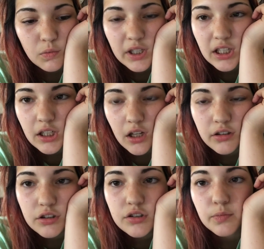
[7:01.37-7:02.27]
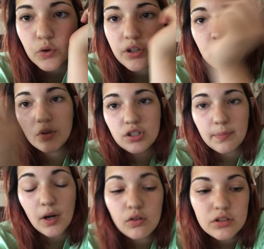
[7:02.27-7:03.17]
$20 more than we're
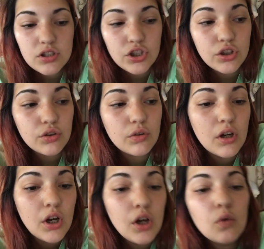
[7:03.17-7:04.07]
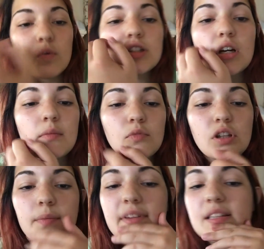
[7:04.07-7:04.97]
supposed to, which I'm
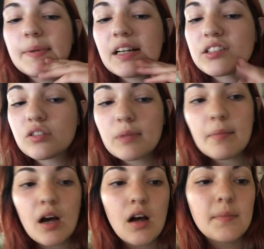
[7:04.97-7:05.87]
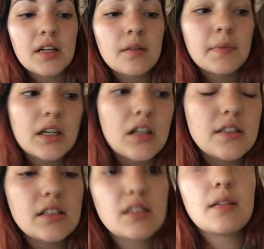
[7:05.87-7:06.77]
really pissed about. So with my mom,
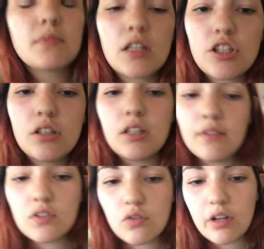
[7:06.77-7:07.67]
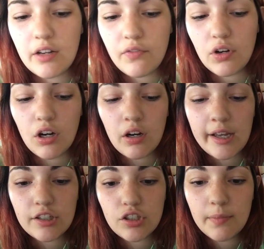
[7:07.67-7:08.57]
because it seems like she didn't give us credit for our
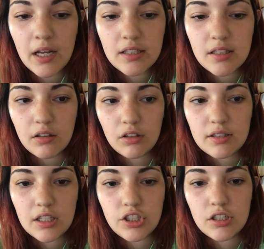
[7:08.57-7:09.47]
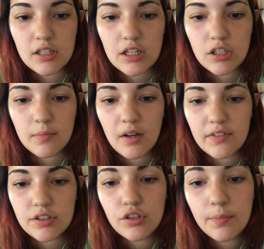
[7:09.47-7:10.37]
extra bucks. It looks like she just kind of took them off
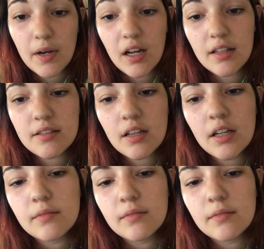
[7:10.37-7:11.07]
as coupons